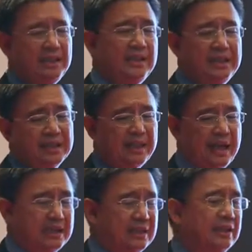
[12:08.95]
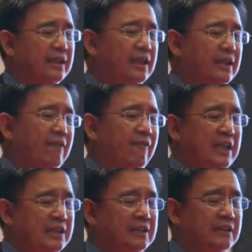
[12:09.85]
With the overlapping
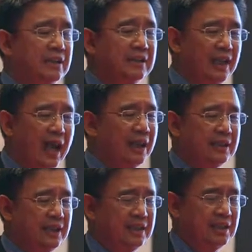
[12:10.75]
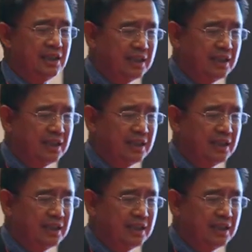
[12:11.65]
getting more and more bigger,